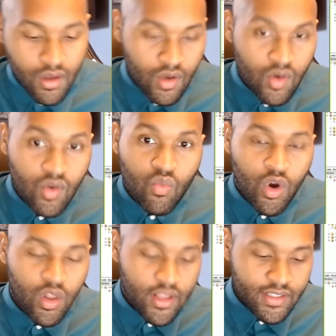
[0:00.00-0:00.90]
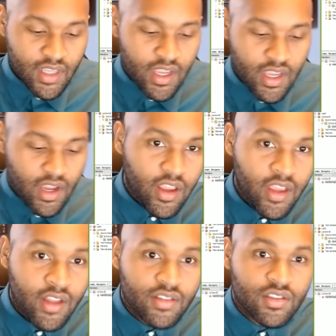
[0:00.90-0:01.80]
Well, let's say our
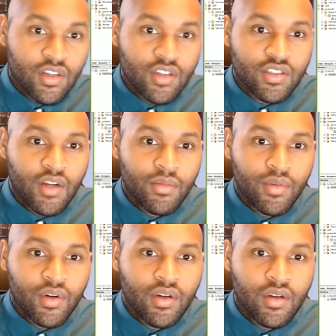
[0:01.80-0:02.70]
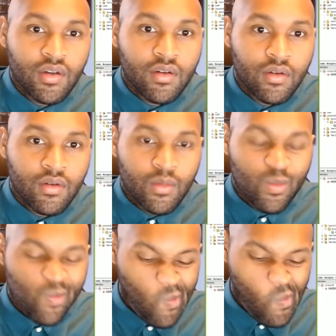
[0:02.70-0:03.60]
int search number
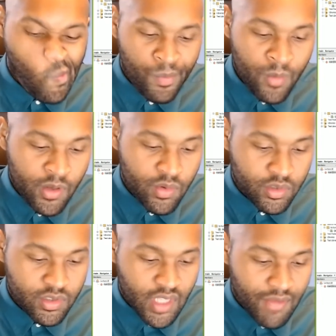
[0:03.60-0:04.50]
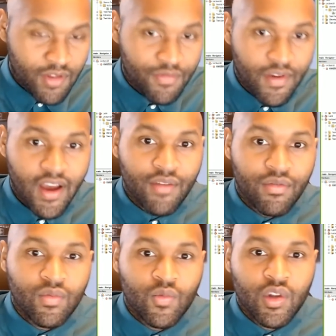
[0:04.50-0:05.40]
equals 75.
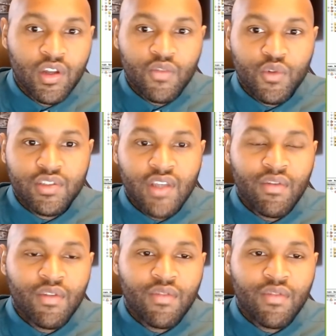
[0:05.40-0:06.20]
We're looking for 75.